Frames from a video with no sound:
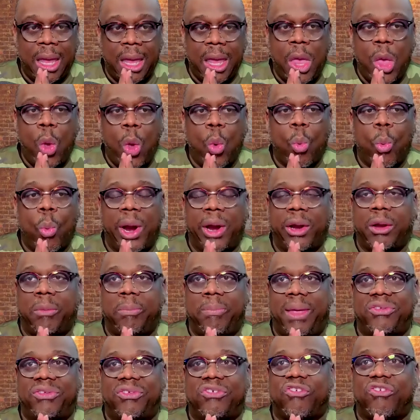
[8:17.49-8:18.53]
We're in the
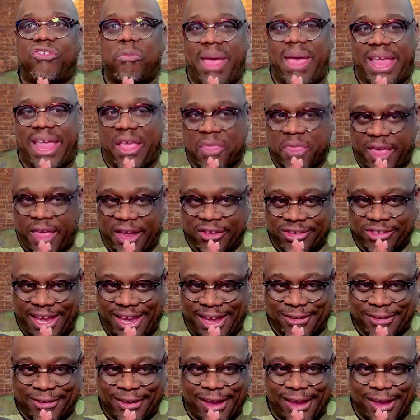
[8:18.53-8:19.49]
business of making things easy.